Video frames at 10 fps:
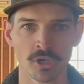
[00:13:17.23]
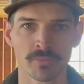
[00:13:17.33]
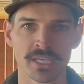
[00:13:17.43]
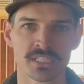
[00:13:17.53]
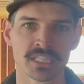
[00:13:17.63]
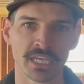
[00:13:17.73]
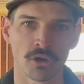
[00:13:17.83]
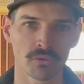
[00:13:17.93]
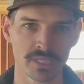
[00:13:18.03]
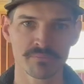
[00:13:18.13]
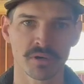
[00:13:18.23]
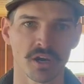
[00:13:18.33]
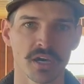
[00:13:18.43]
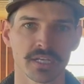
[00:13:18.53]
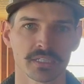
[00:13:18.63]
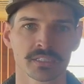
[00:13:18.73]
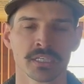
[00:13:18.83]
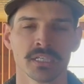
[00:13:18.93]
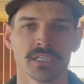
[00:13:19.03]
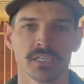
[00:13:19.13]
is the only product
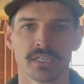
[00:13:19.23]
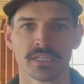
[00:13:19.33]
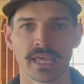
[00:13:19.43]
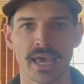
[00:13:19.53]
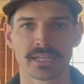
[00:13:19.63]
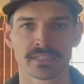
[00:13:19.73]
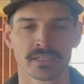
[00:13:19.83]
that